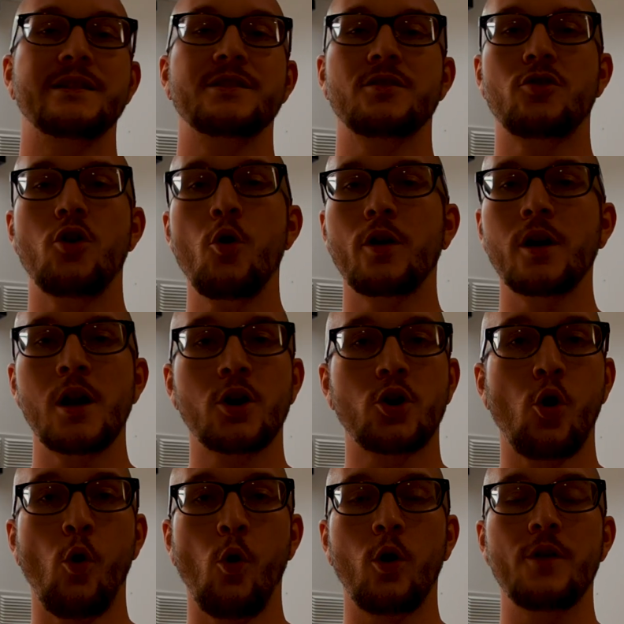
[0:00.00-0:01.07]
It's a coconut
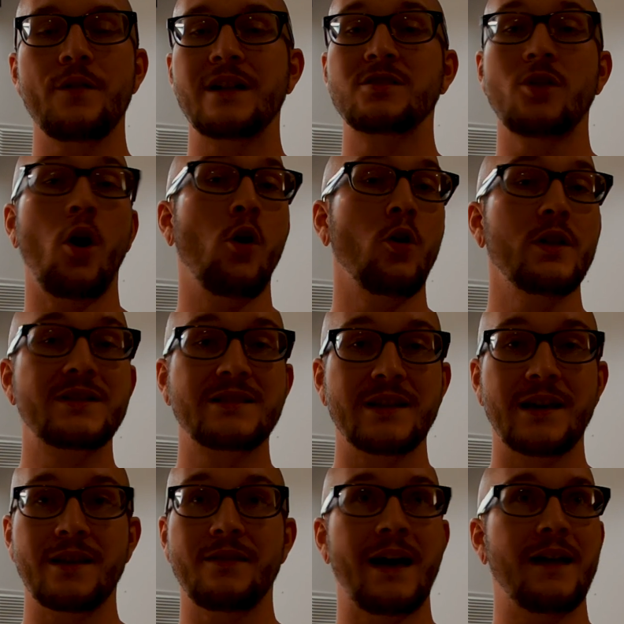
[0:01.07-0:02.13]
core, that's all it's it.